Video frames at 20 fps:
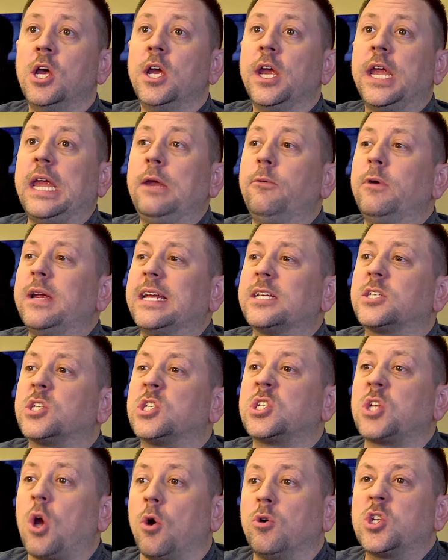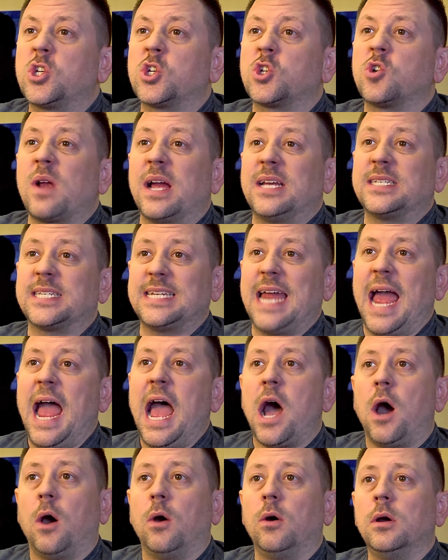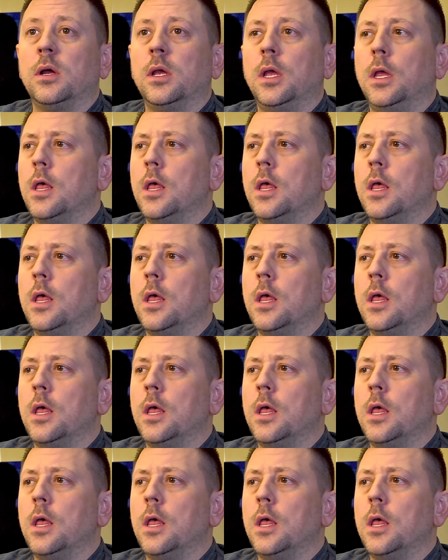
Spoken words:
He would get so stressed out